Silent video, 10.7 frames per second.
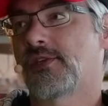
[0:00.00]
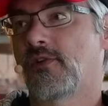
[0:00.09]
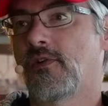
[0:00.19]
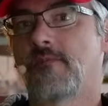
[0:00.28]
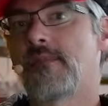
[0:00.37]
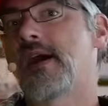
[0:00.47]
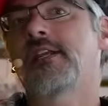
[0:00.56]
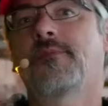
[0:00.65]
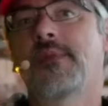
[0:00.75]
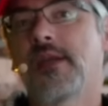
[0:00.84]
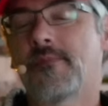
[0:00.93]
to
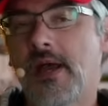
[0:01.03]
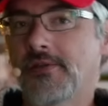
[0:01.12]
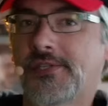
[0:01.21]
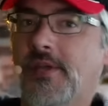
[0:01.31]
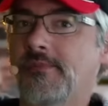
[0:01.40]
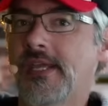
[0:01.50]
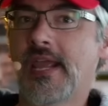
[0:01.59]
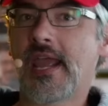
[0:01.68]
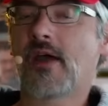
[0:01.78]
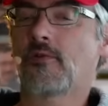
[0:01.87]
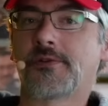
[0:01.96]
remind me about something
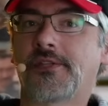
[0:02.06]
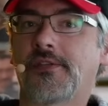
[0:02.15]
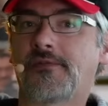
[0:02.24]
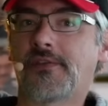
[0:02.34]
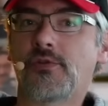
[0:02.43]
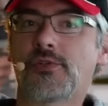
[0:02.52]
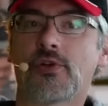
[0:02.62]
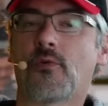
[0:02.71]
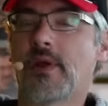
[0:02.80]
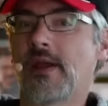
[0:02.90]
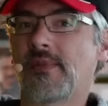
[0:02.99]
hours in the future
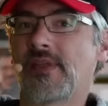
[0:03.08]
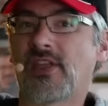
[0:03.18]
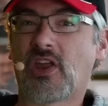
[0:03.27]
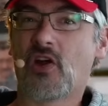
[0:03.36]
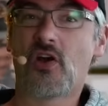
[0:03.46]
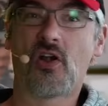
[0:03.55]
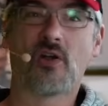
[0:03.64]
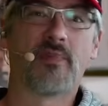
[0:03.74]
when I'm in the car.